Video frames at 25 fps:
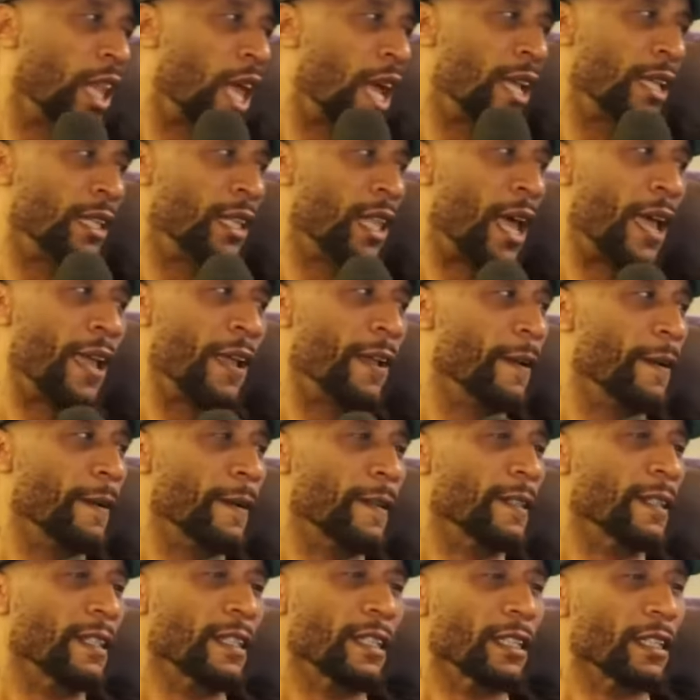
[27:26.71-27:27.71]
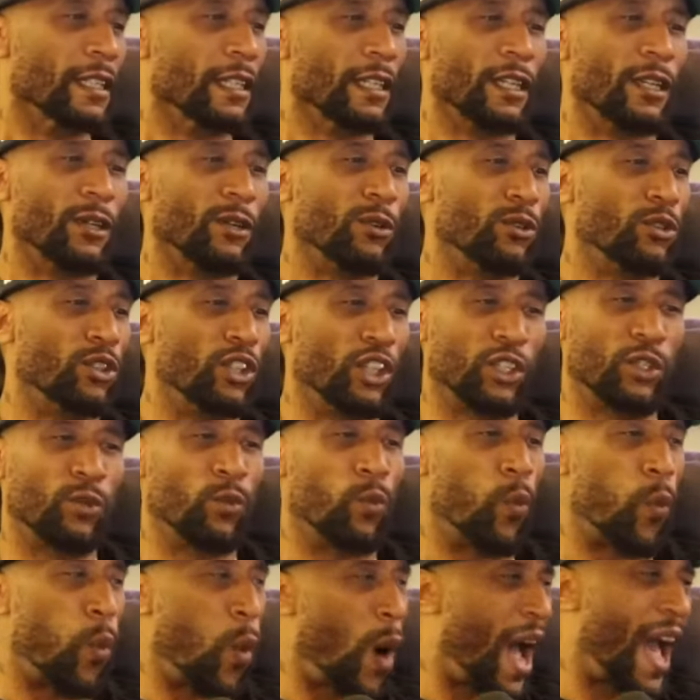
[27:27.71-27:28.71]
Like, like,
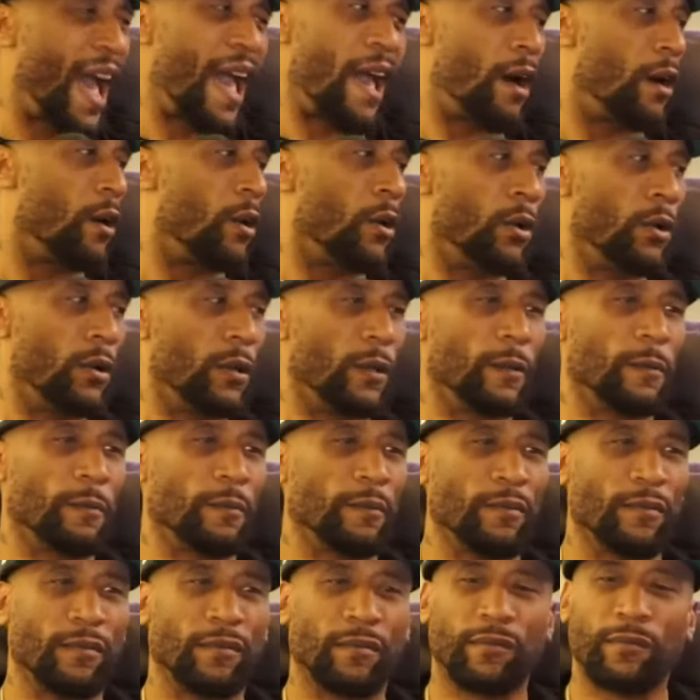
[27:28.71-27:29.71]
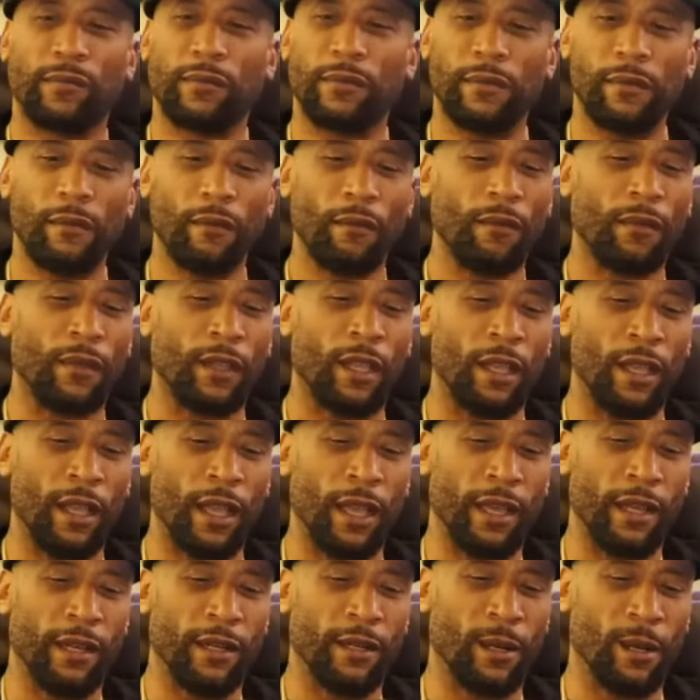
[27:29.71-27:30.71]
just wild.
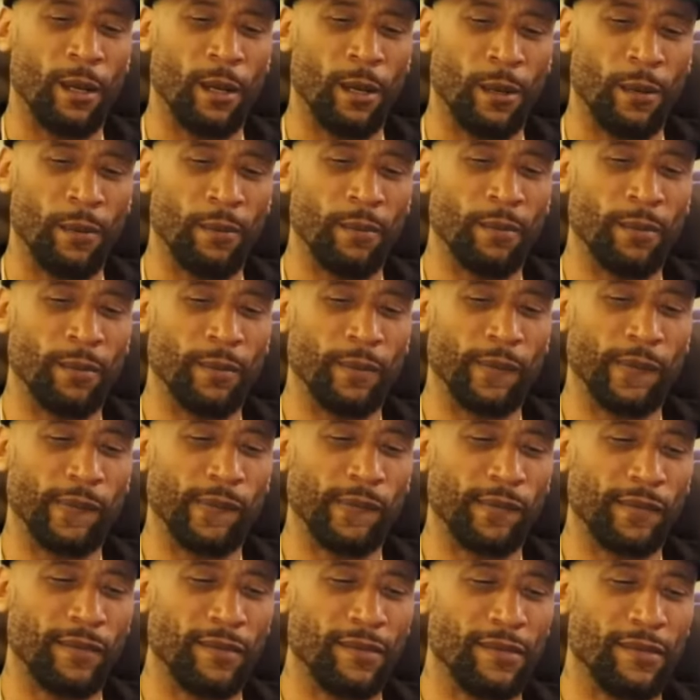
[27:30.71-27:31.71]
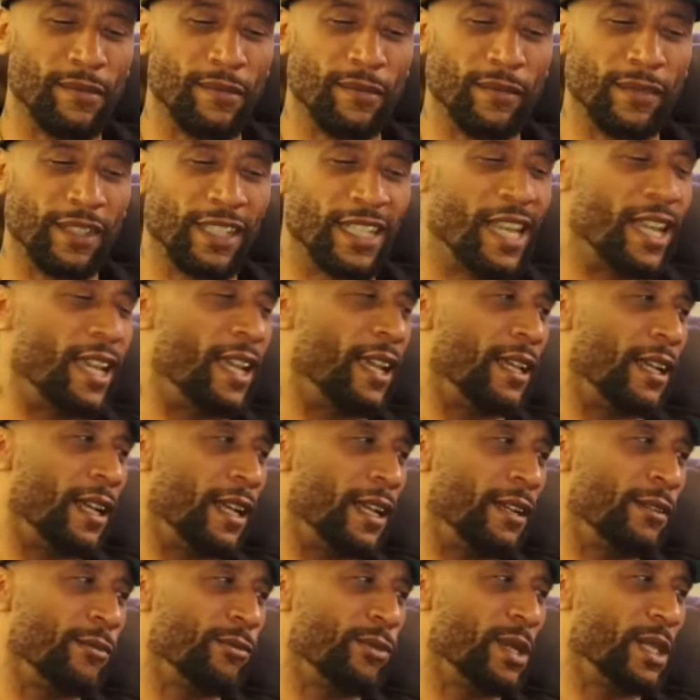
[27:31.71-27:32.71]
And um, yeah,
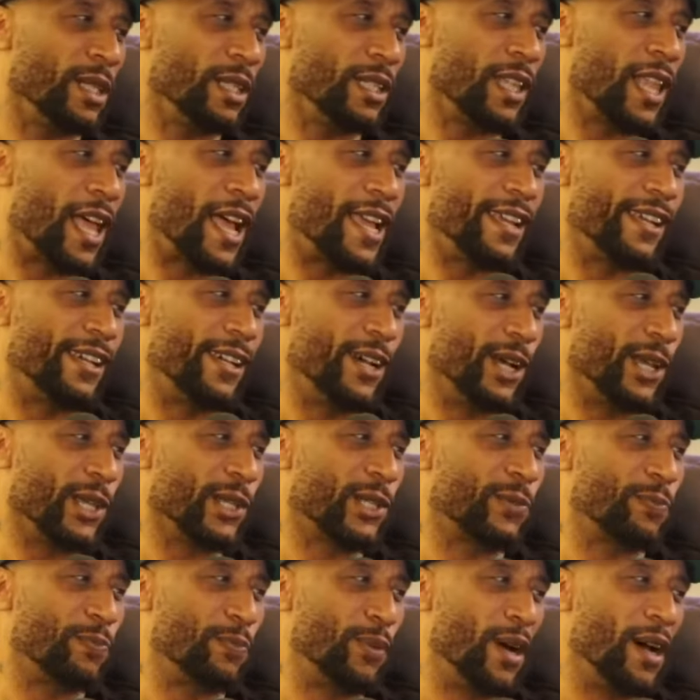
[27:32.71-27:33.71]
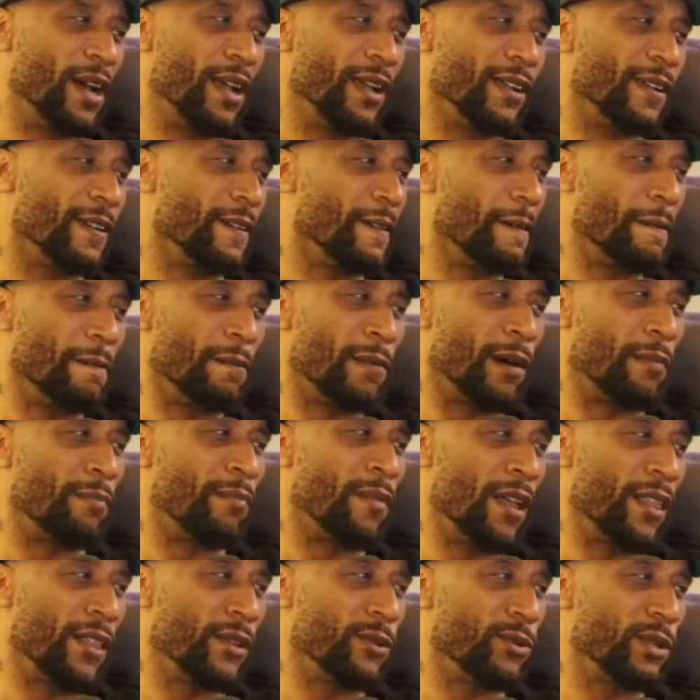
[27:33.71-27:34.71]
they didn't really like us, but my
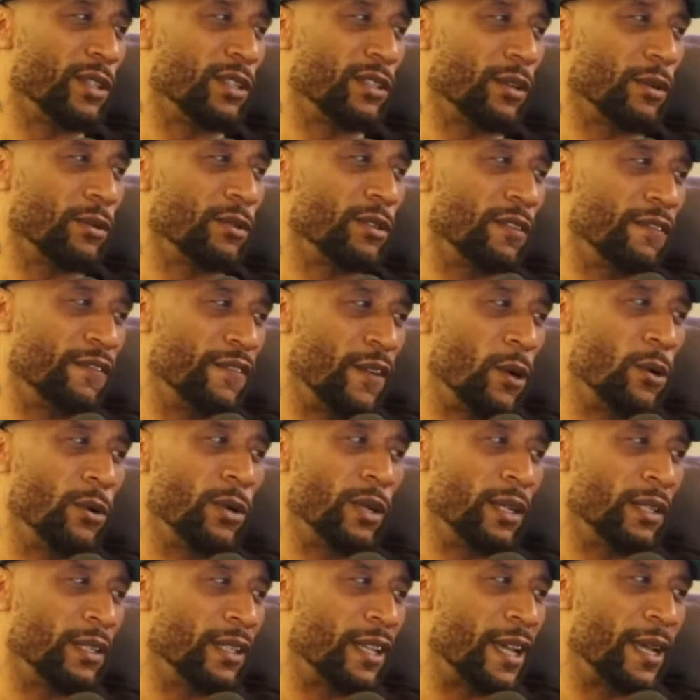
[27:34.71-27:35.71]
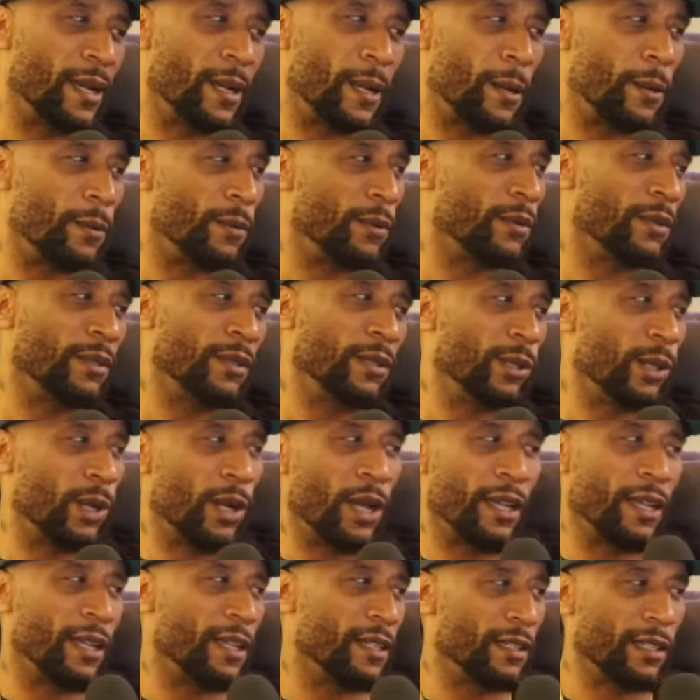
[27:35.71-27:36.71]
mother was so devoted that I, you
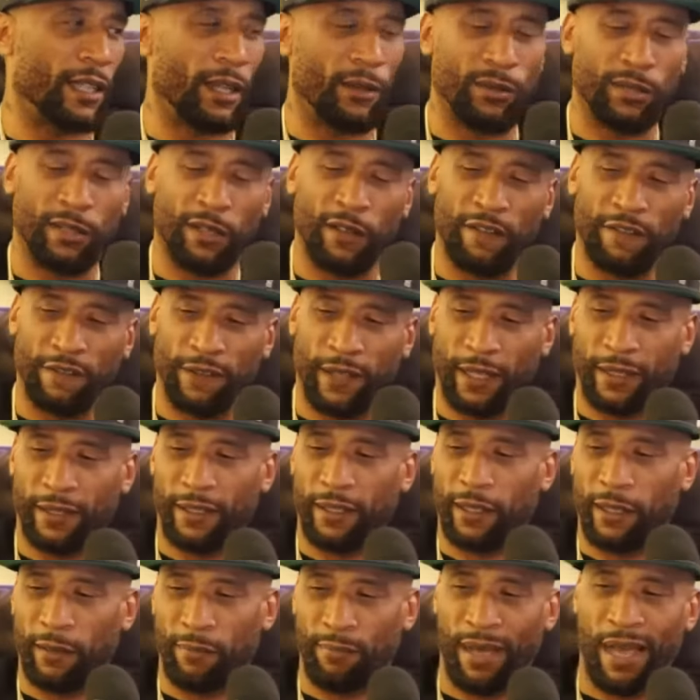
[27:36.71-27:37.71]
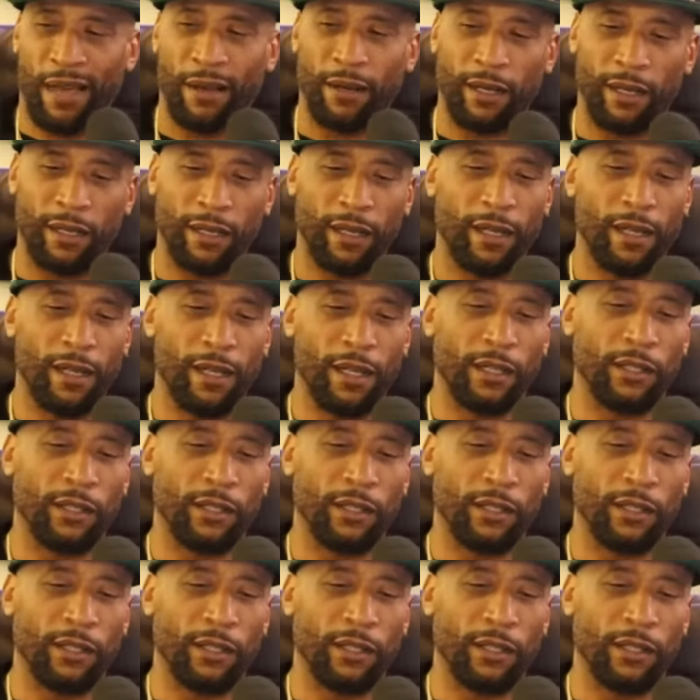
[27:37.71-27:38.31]
know, I guess they was conflicted about it.